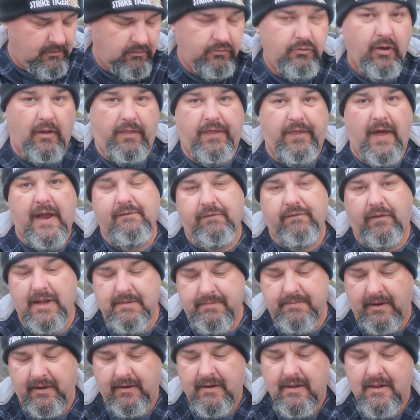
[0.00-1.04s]
Not
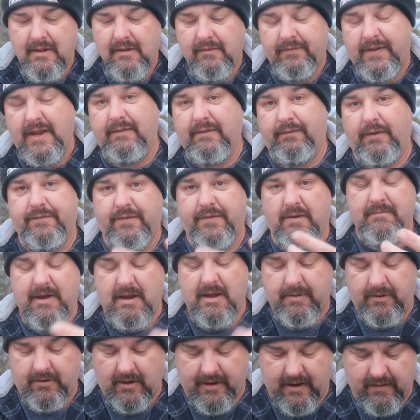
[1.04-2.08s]
thankfully, but thankfully for
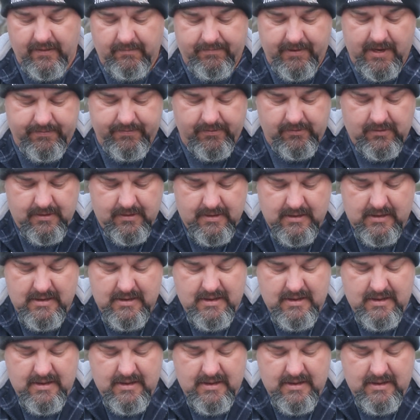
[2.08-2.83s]
me, but not other people.